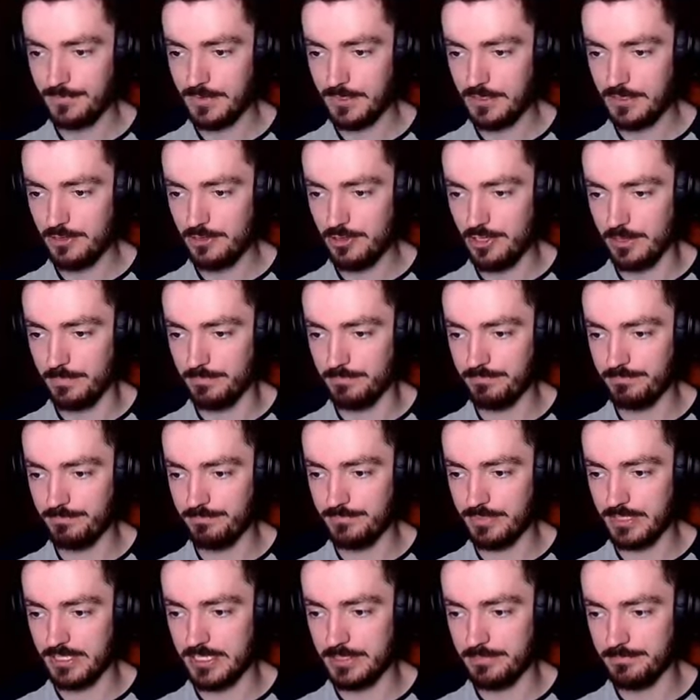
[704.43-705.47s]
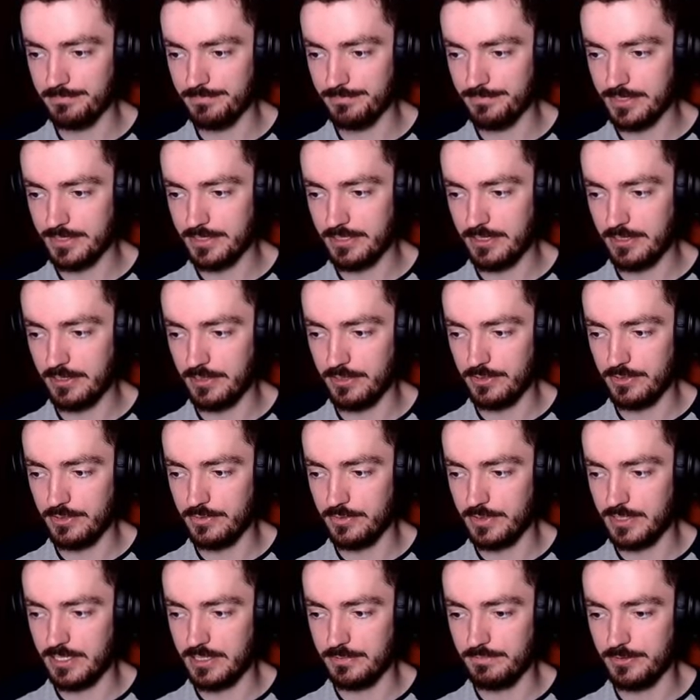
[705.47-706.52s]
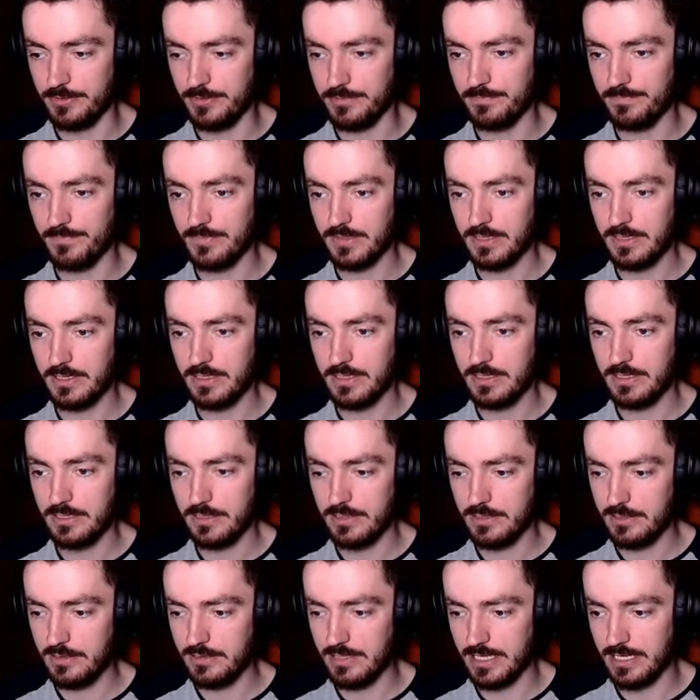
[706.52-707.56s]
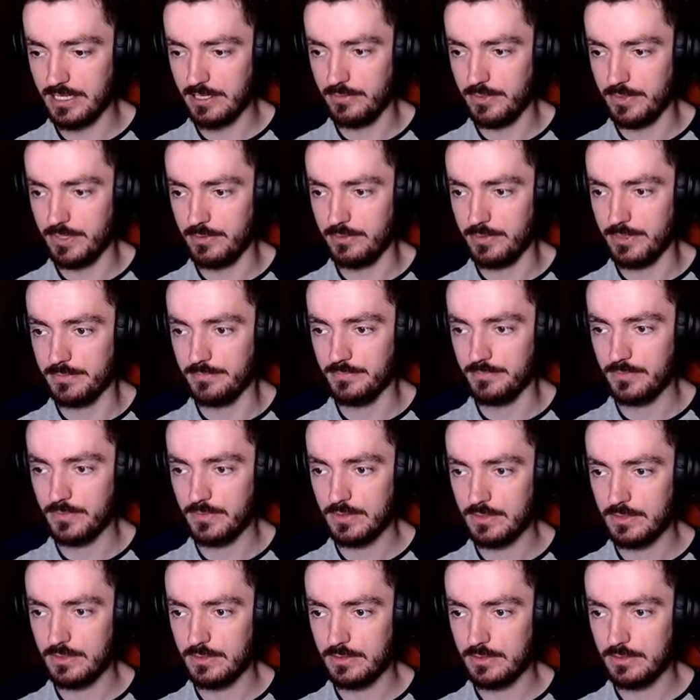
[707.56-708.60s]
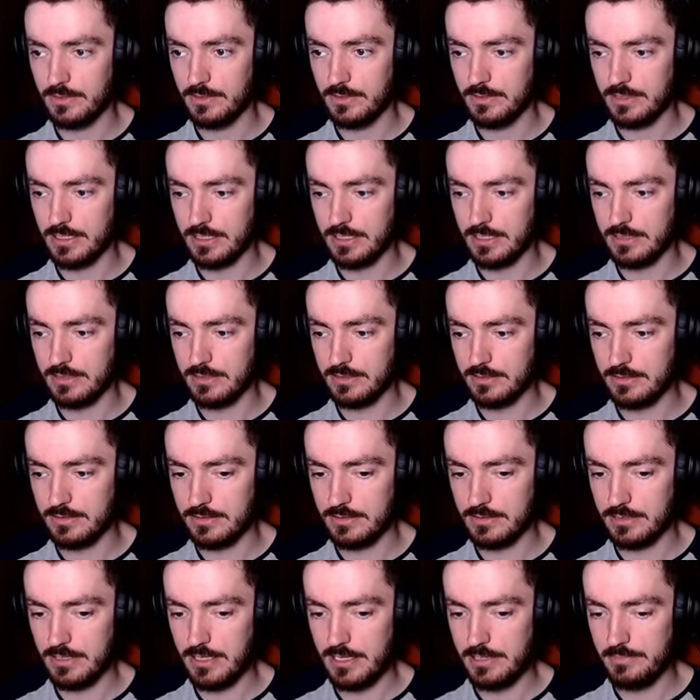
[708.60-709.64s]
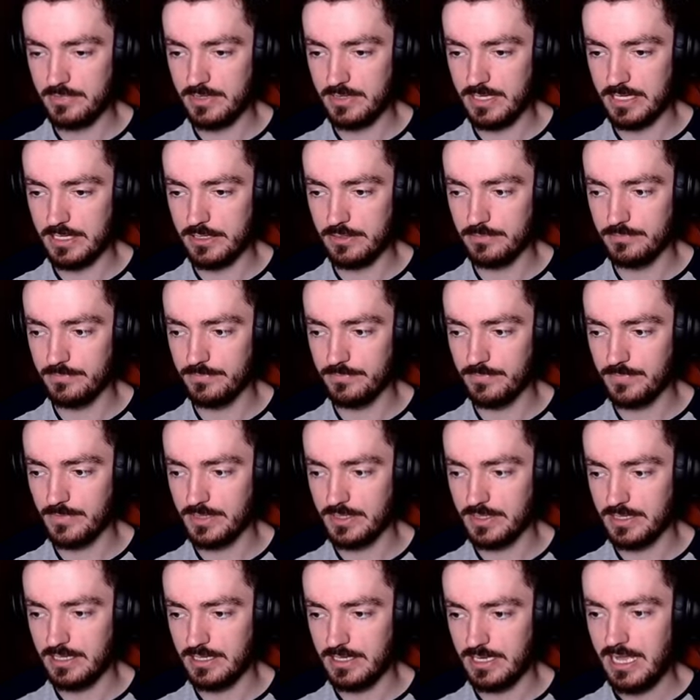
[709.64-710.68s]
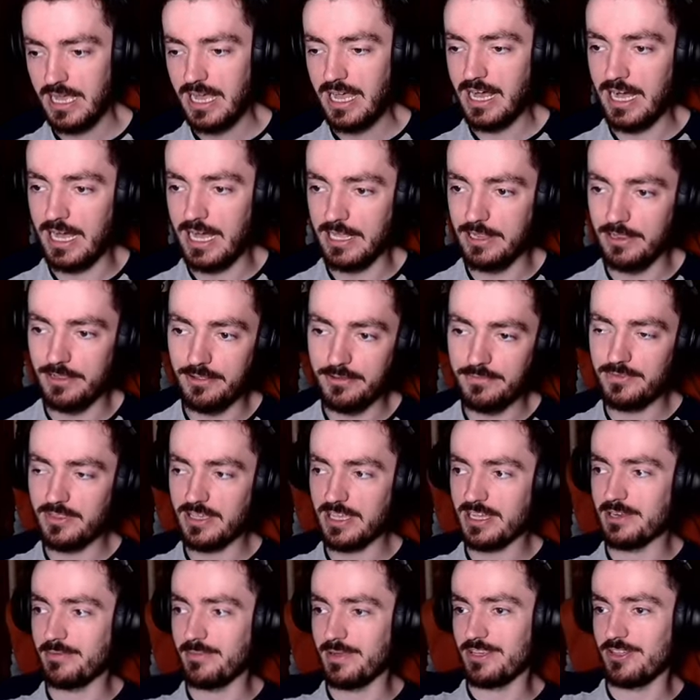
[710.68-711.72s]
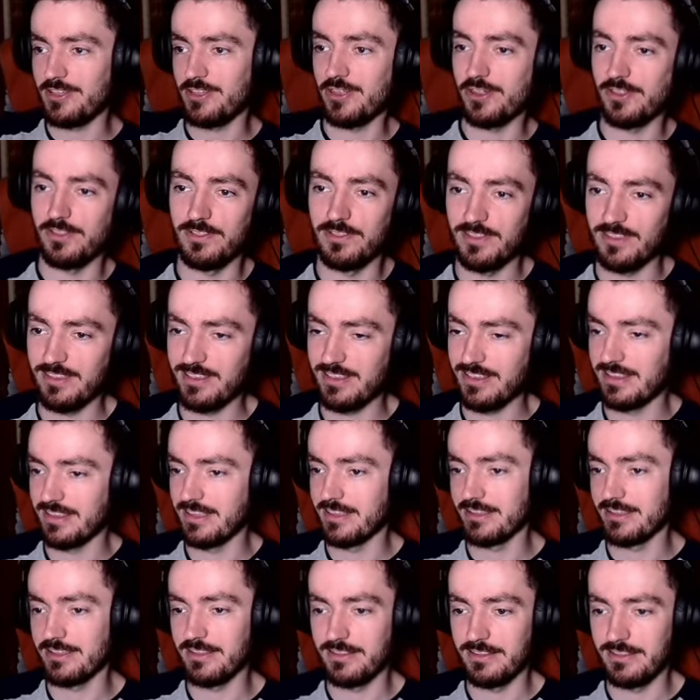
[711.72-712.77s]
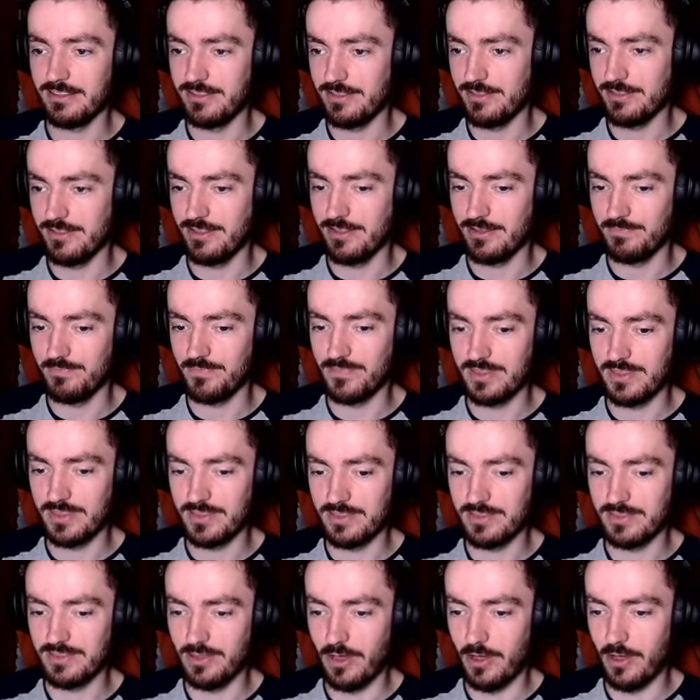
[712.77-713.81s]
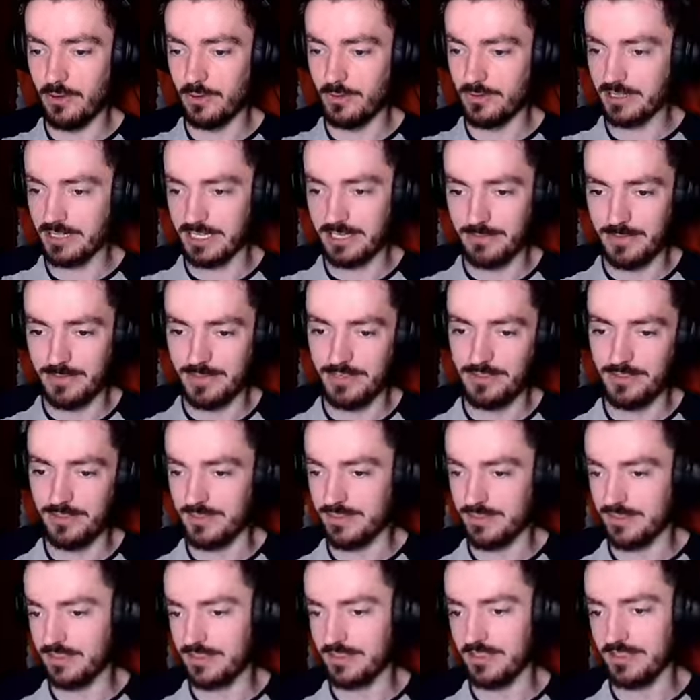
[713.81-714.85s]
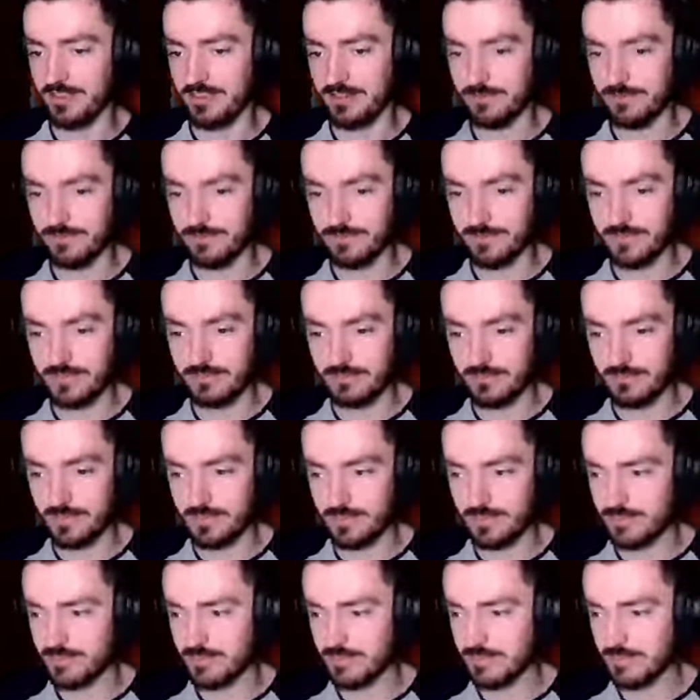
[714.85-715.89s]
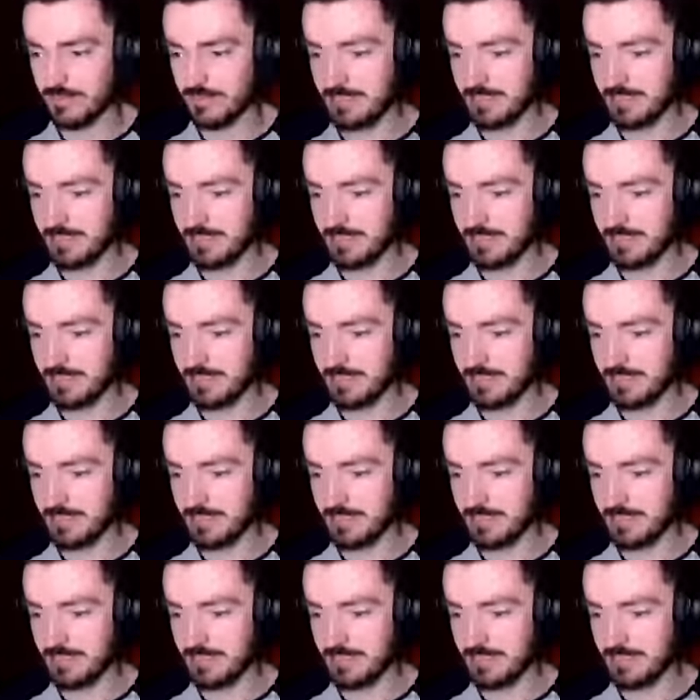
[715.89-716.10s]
Good job, buddy. I don't know who you are, but thank you anyway. Can I climb? Thank you. I love the animations. Like the, the, holding animations in this are really, really good.